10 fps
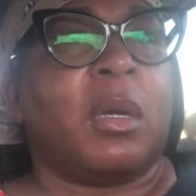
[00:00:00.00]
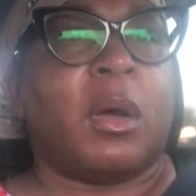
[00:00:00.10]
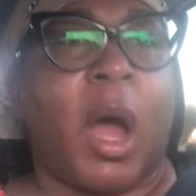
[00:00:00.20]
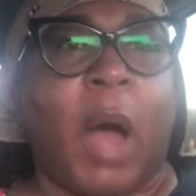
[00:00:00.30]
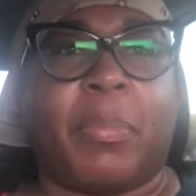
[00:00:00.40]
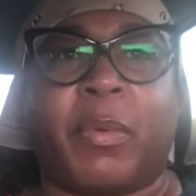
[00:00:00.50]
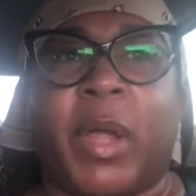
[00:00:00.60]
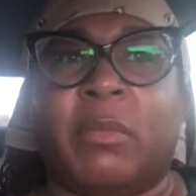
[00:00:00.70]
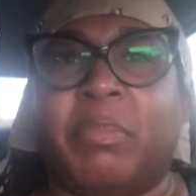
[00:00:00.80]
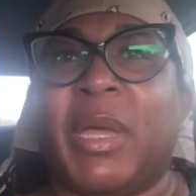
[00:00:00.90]

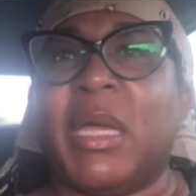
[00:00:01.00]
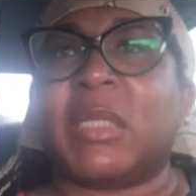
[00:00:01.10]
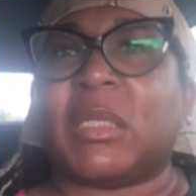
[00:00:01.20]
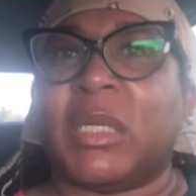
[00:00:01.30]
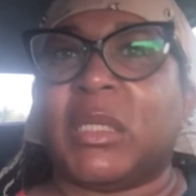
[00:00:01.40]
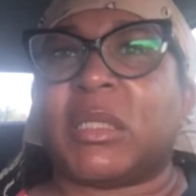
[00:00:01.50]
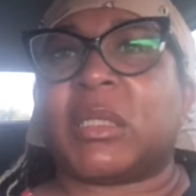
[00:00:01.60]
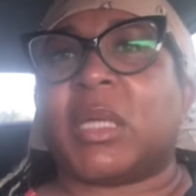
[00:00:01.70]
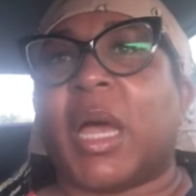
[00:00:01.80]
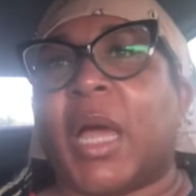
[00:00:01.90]
operating business.